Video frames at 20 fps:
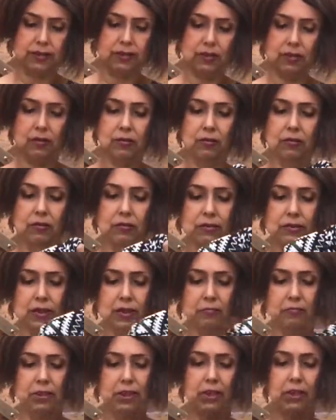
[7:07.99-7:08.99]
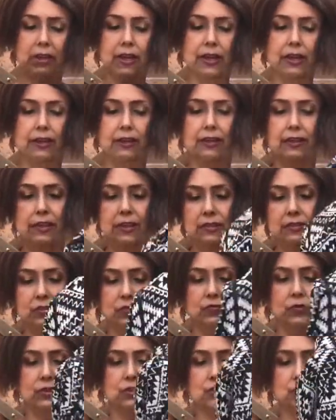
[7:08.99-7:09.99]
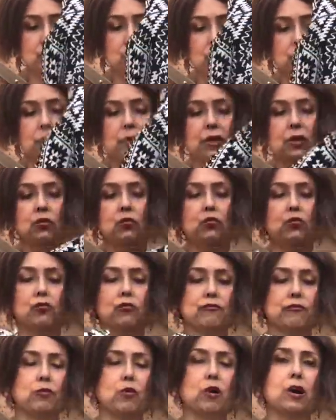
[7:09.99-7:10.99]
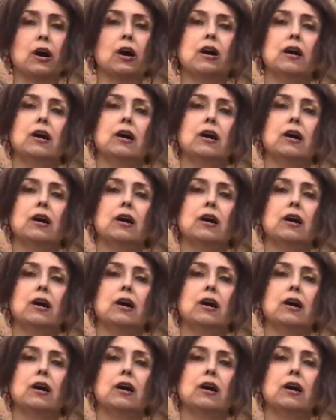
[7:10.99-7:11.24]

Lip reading: you know, something like this, which would be good for